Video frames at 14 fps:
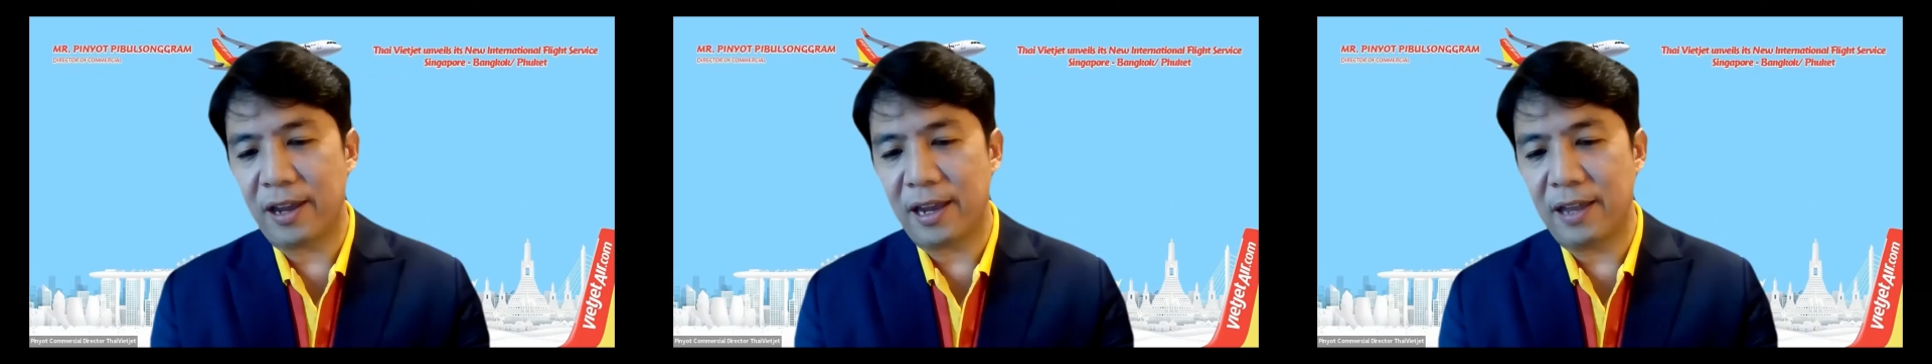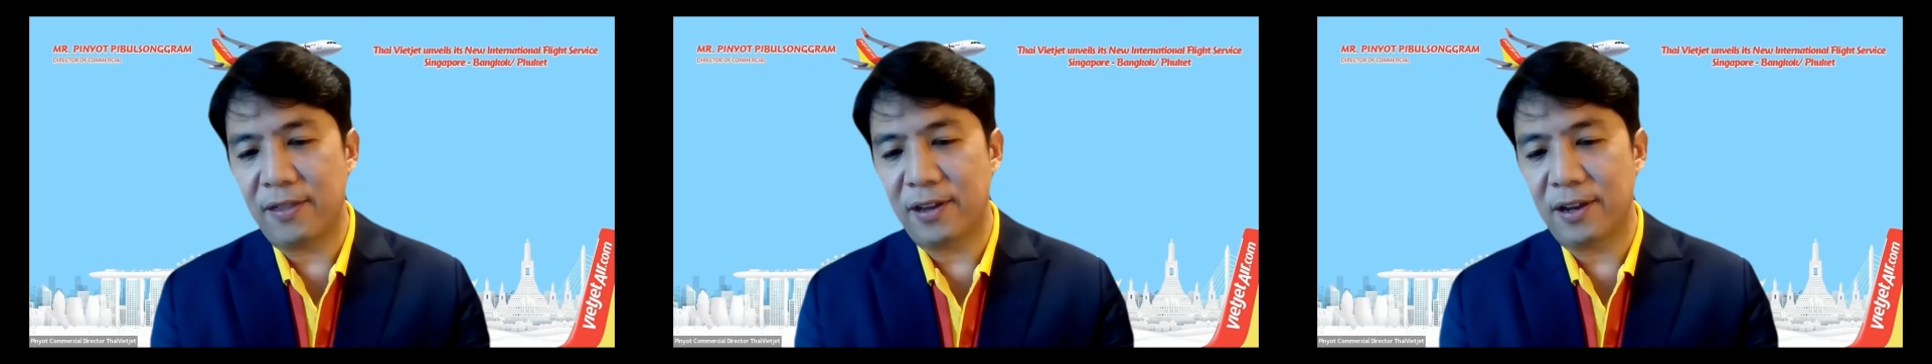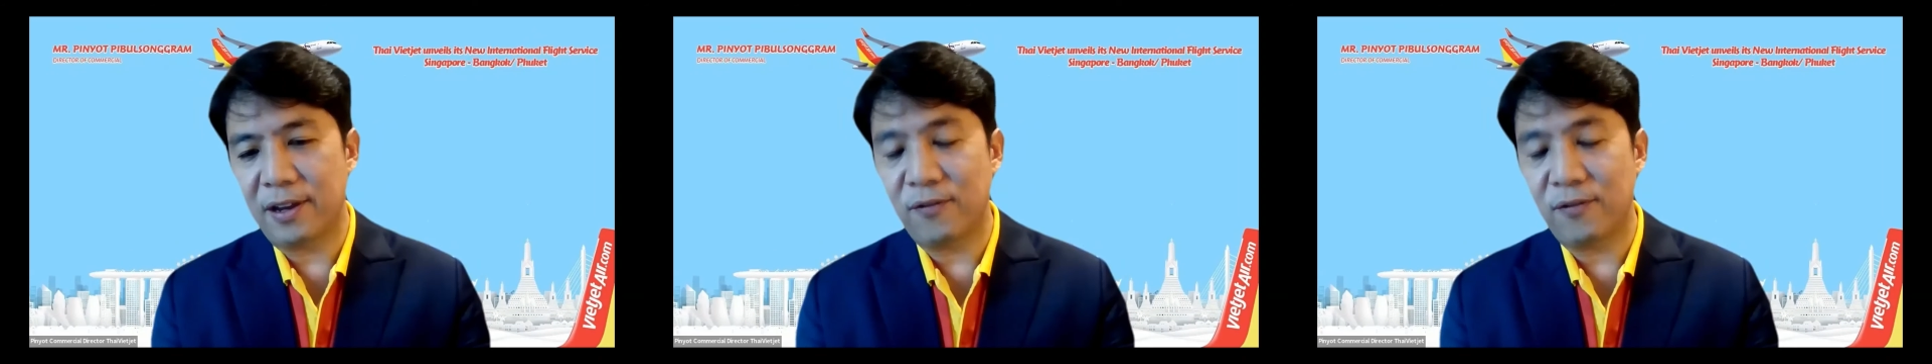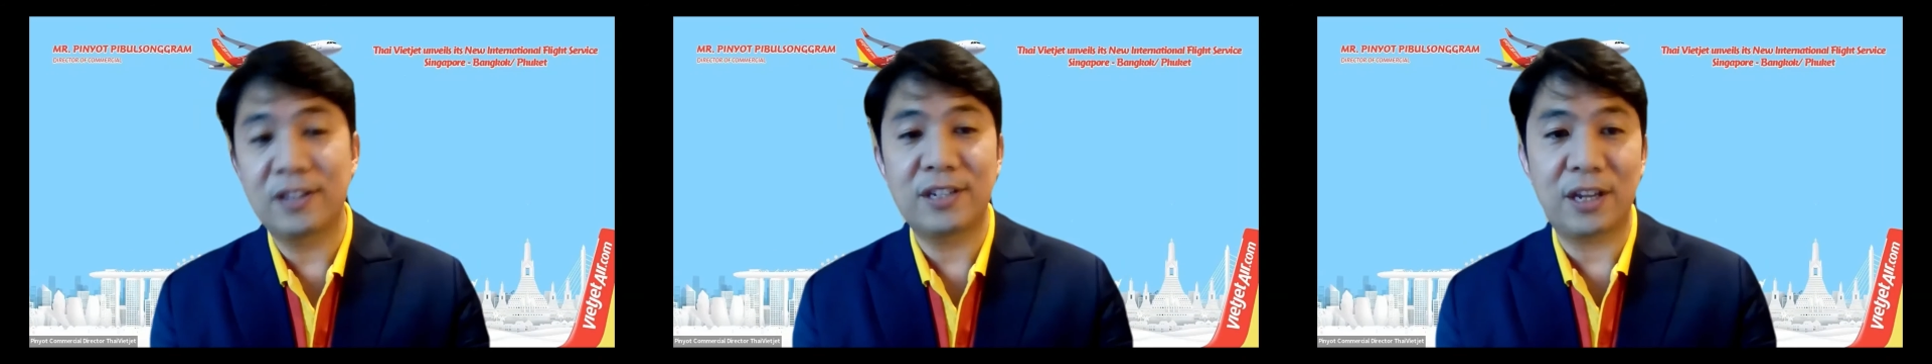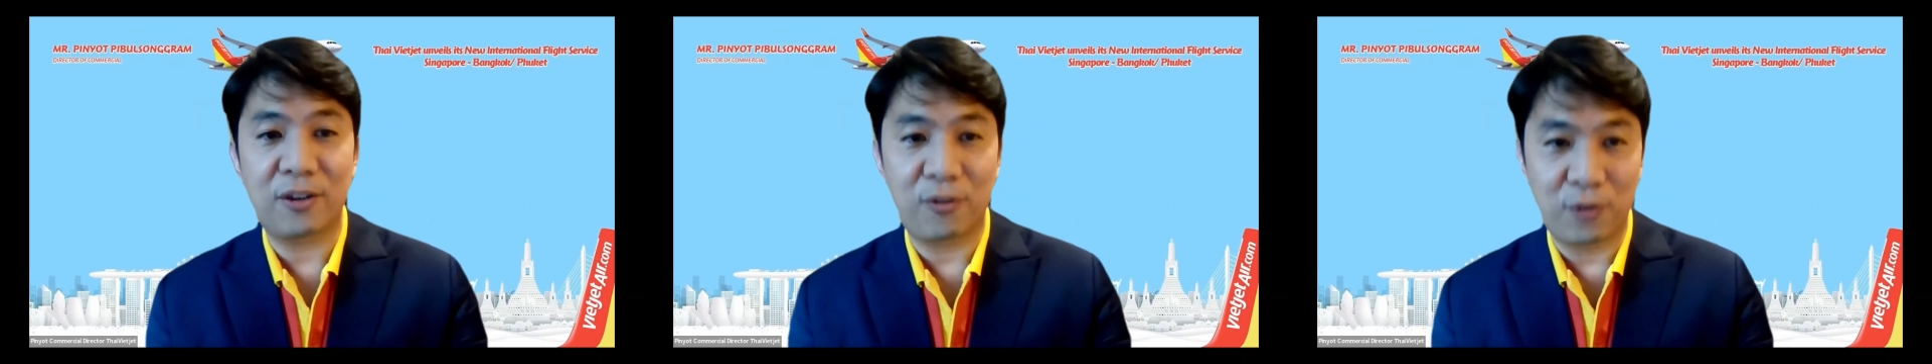in the
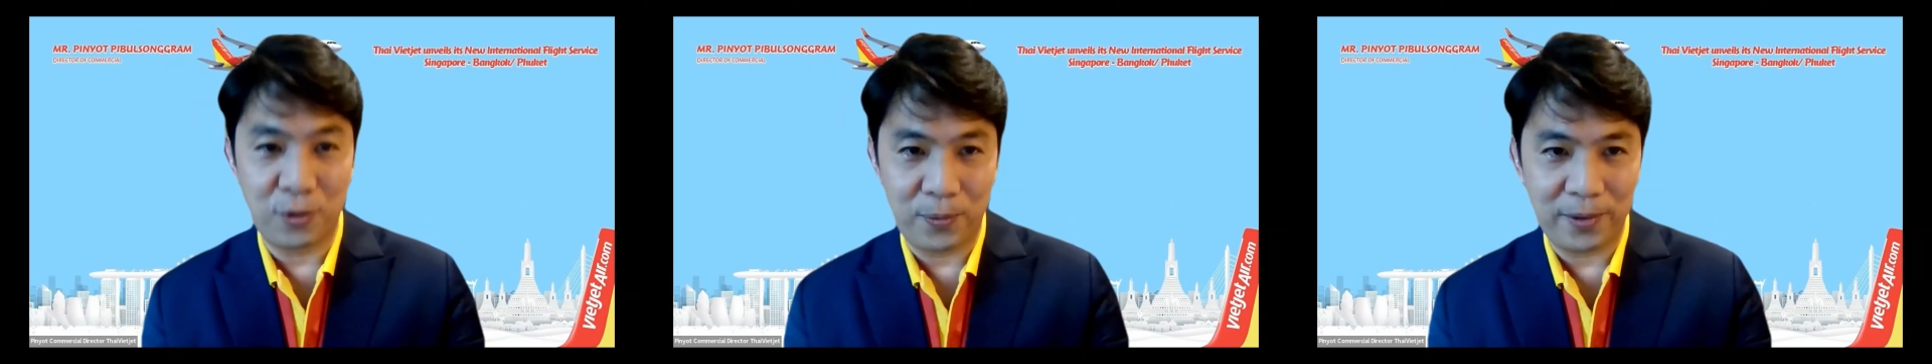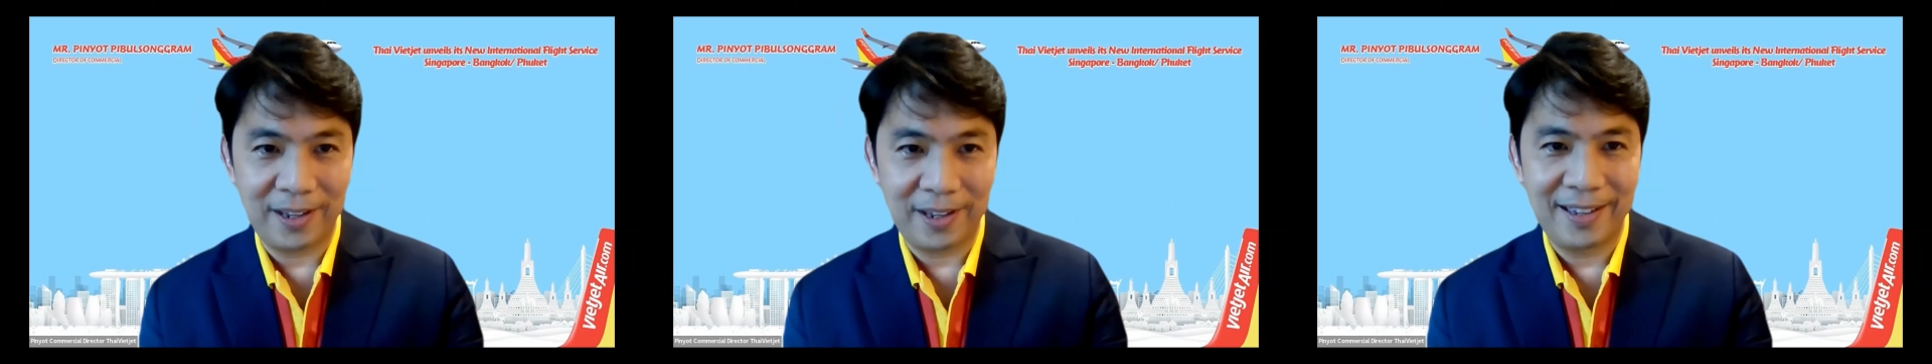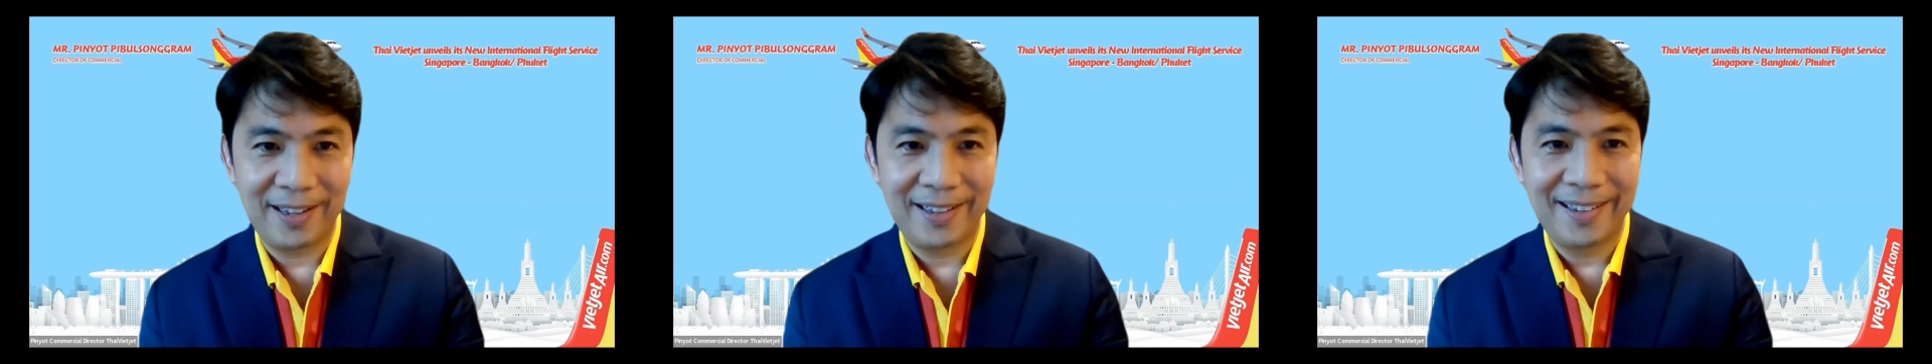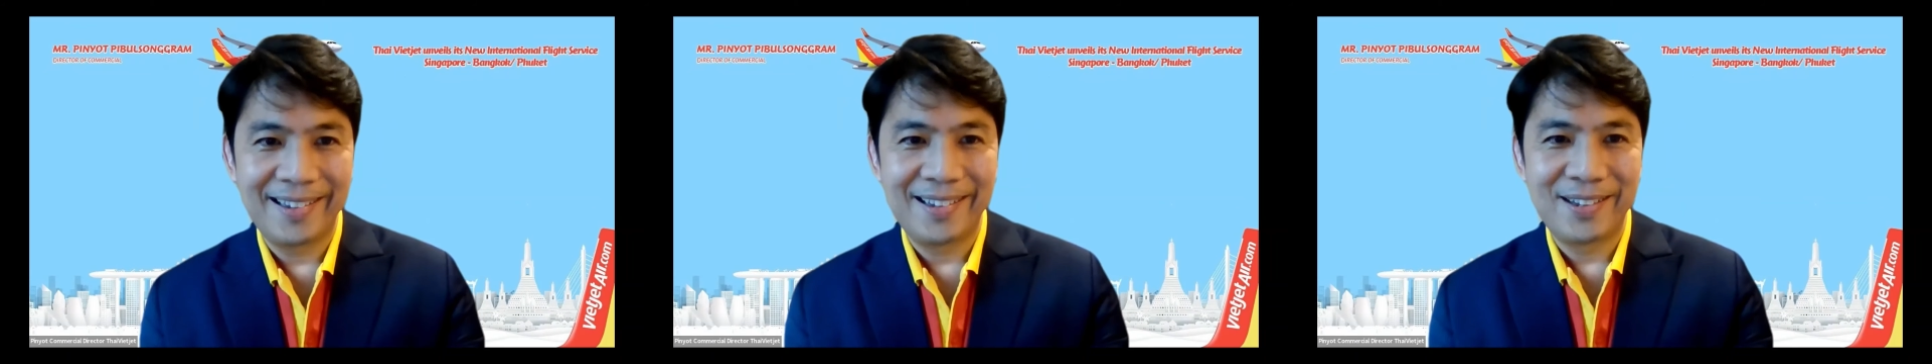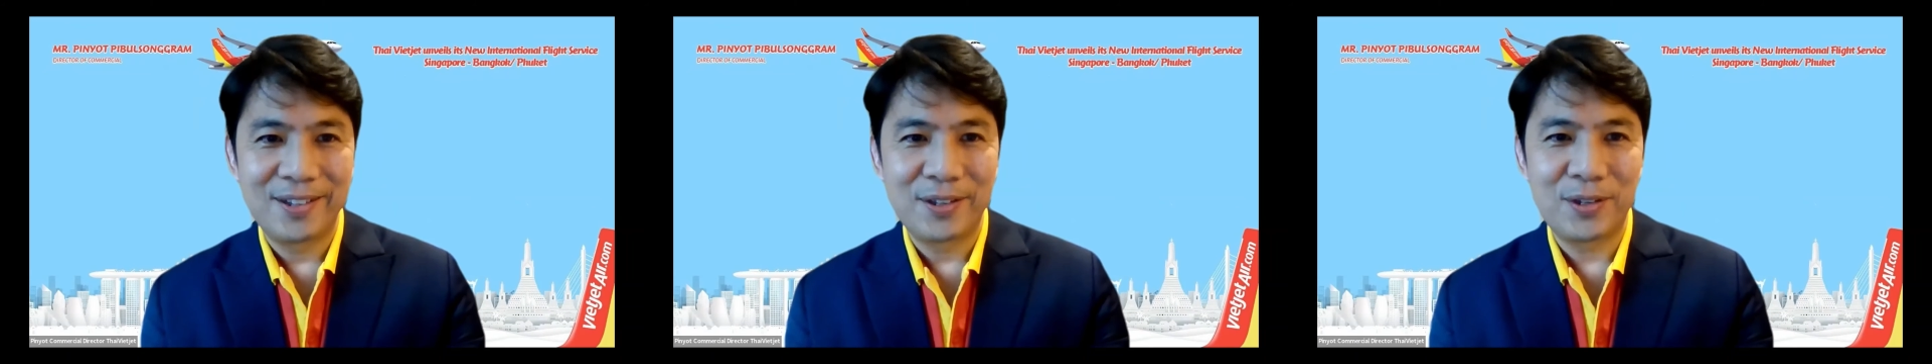VietJet group.
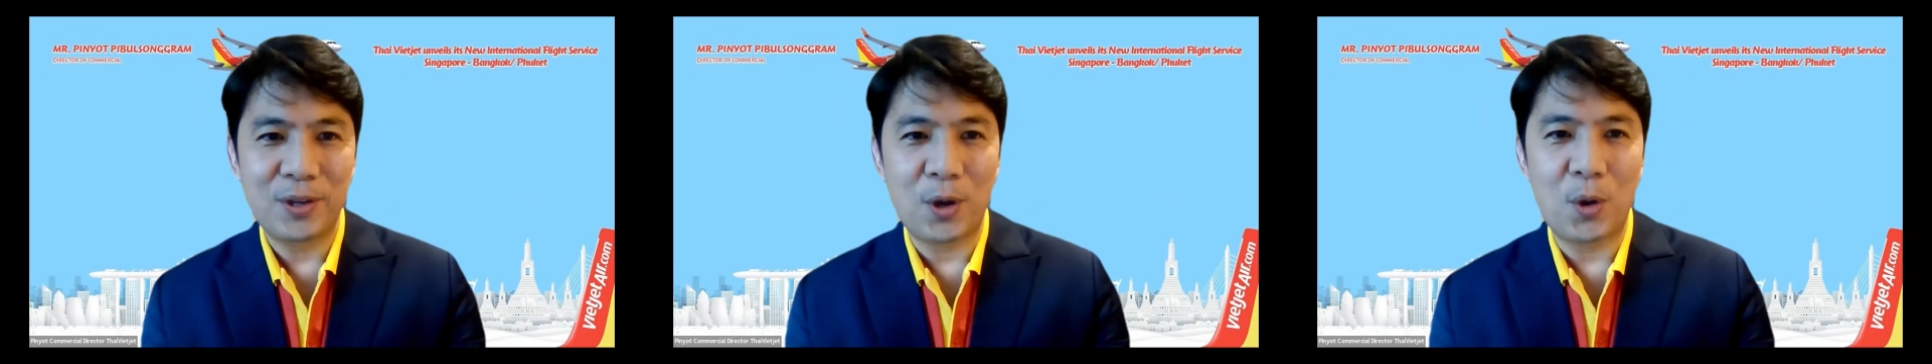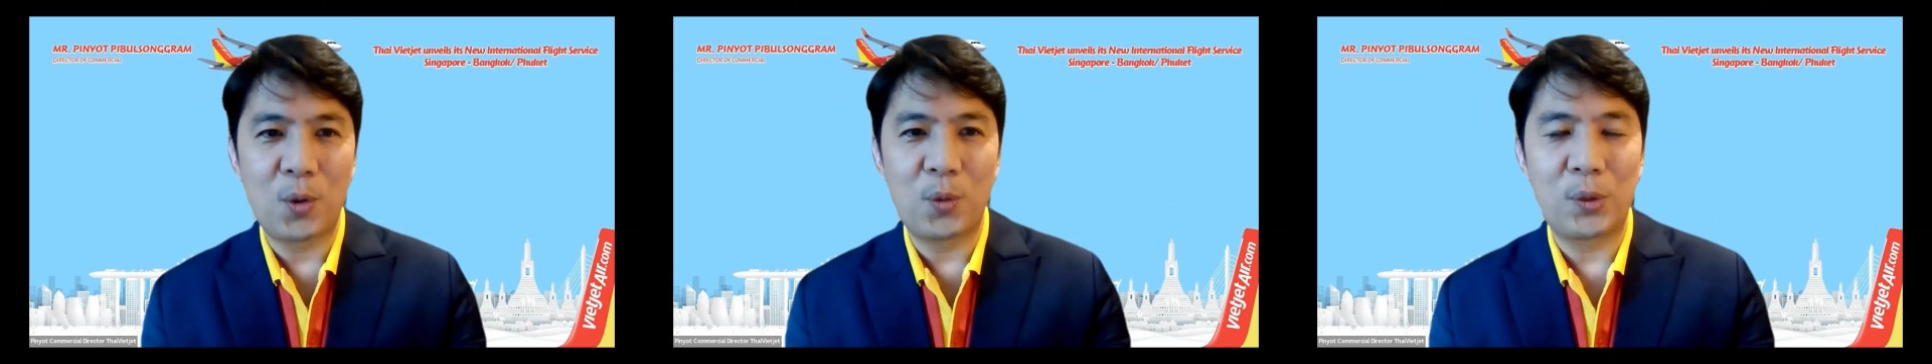So